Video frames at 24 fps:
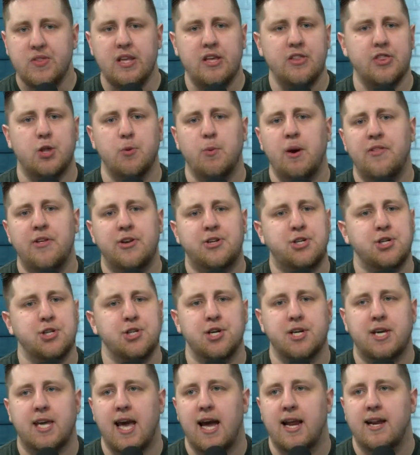The way that you
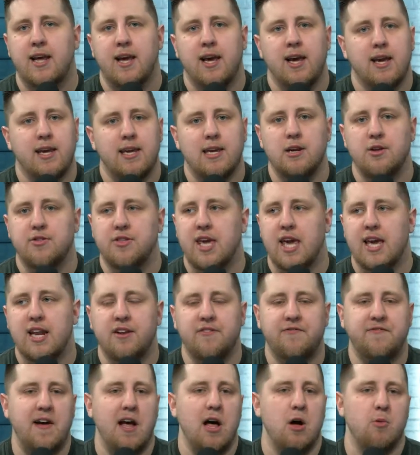look at, the
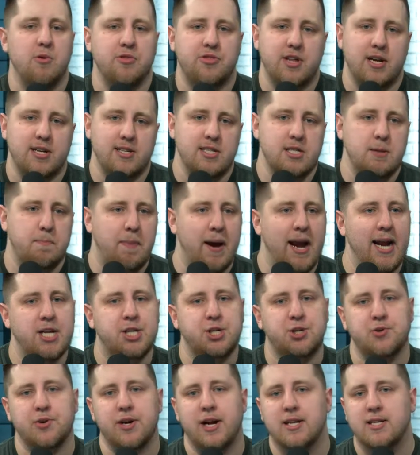NFL with things like the
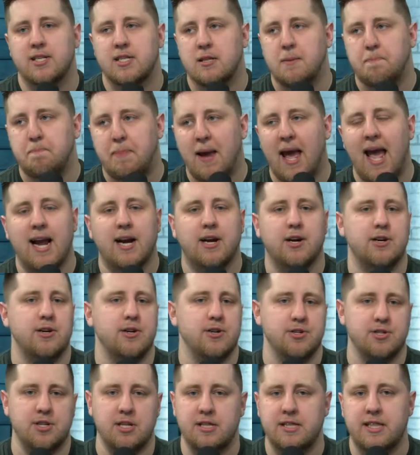Patriots and the
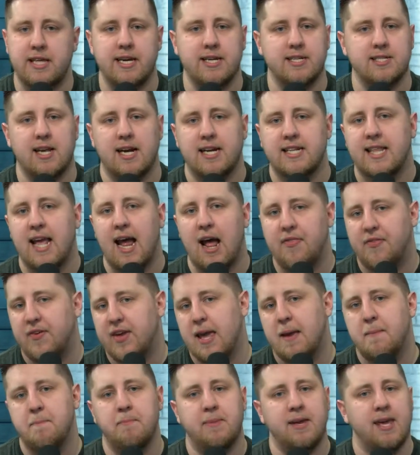Packers and things like that, the
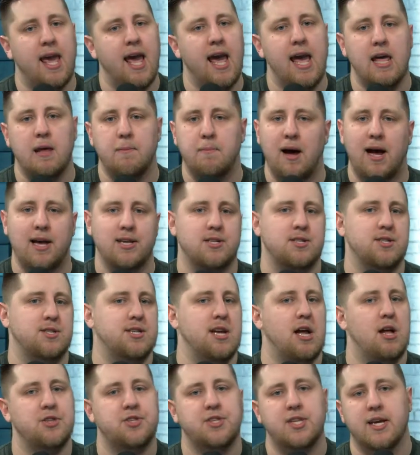NBA, Boston
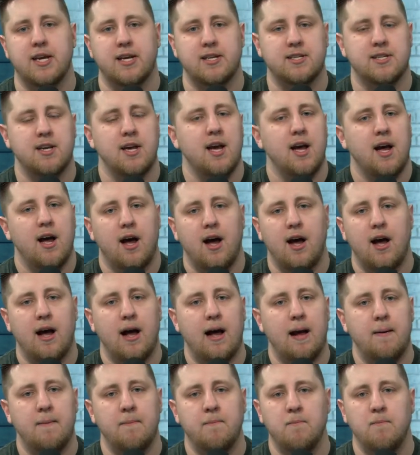Celtics,
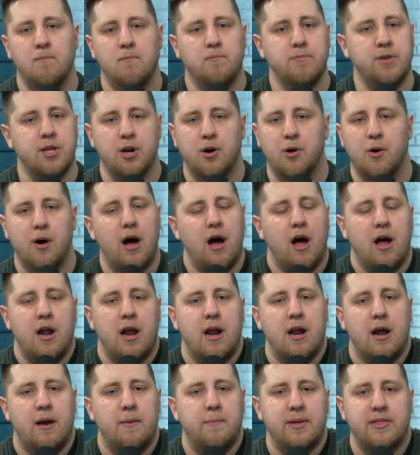
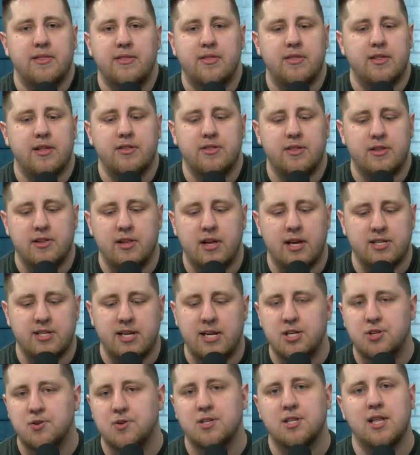the Los
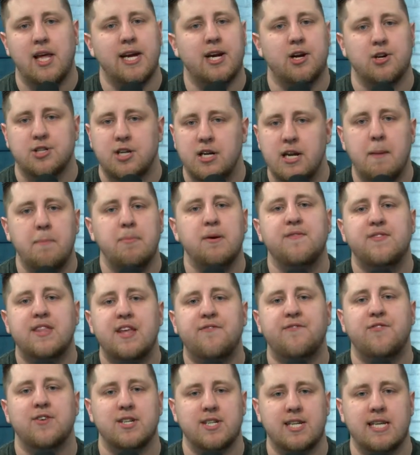Angeles Lakers, a number of
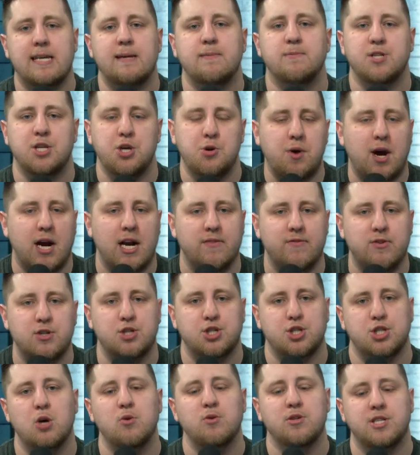different teams that you kind of
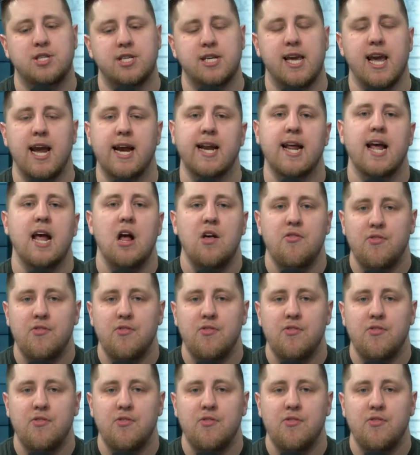associate.